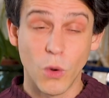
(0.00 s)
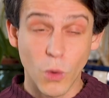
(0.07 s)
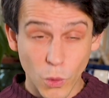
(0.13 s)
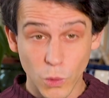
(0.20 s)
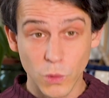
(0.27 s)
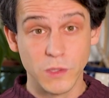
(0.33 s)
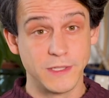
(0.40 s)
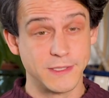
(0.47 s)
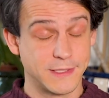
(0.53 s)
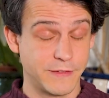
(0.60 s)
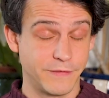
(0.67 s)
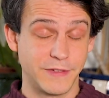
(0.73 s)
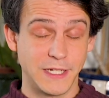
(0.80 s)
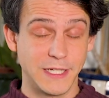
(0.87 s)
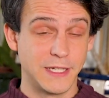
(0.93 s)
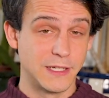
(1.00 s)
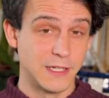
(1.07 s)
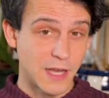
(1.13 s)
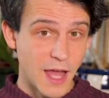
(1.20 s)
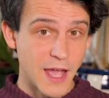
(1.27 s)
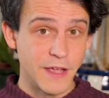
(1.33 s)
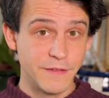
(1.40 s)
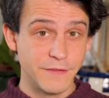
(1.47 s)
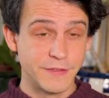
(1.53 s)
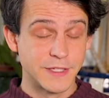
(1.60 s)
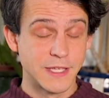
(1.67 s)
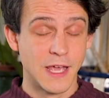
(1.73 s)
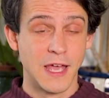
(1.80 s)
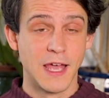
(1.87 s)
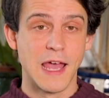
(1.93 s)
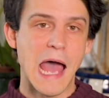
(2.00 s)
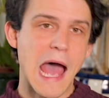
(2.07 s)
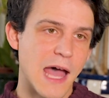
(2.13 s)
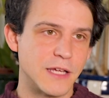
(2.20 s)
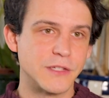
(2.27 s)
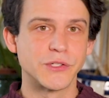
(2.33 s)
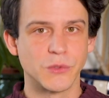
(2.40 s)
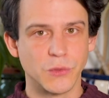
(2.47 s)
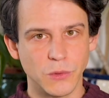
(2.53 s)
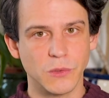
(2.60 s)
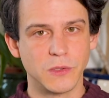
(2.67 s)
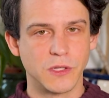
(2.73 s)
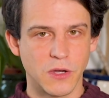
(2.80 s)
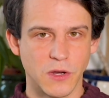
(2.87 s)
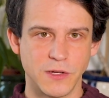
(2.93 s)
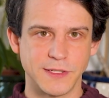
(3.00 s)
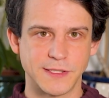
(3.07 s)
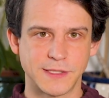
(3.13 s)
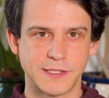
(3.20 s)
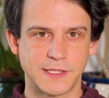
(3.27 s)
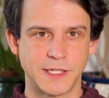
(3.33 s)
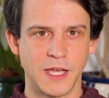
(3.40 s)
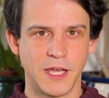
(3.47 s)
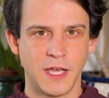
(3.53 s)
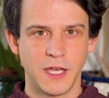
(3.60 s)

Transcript: all civilian lives at all costs.